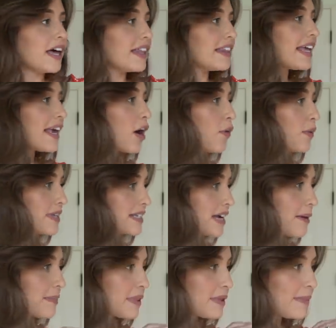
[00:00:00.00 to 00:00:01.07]
they always
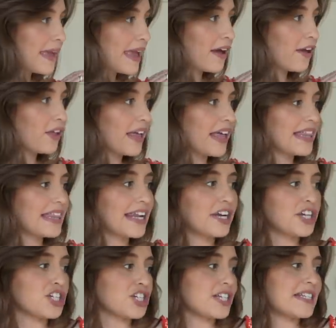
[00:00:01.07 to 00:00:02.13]
come in the mail and
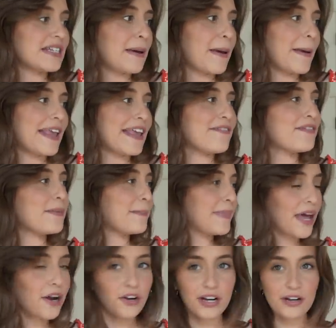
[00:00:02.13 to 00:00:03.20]
they're just even
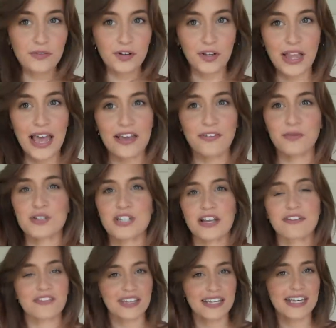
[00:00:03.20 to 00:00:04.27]
better in real life, which I
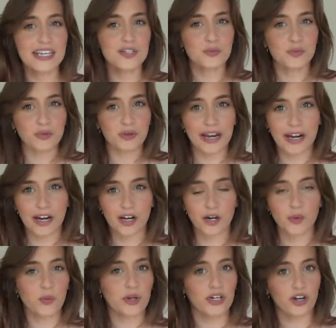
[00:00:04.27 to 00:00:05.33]
feel like is
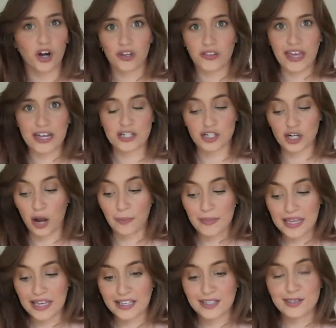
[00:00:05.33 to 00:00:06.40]
rare when you're online
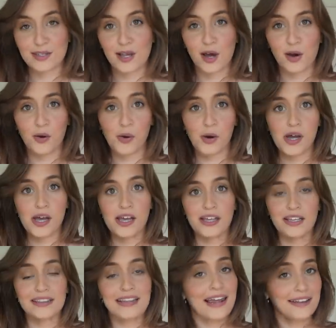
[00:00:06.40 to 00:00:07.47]
shopping. So
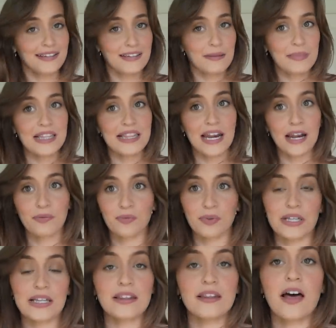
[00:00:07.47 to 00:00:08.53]
that is something that I
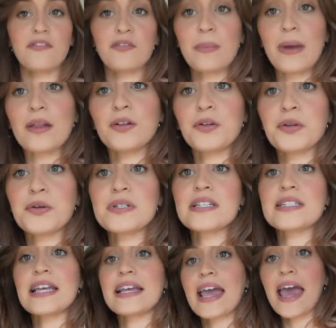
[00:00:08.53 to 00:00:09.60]
really love about Lulu's
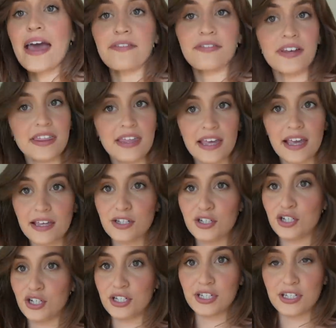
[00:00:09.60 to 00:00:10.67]
is like everything is
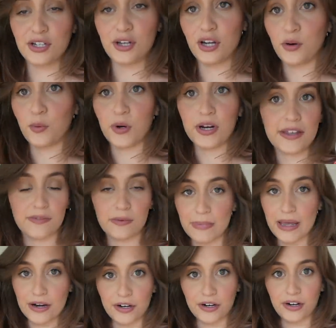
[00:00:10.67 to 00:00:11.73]
just as good or even
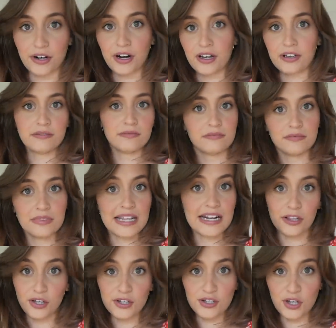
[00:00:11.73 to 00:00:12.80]
better than
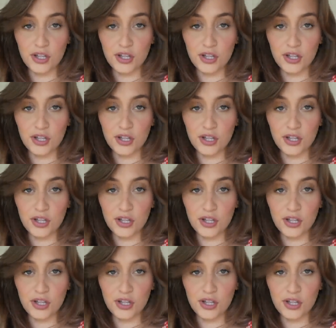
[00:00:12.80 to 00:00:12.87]
it looks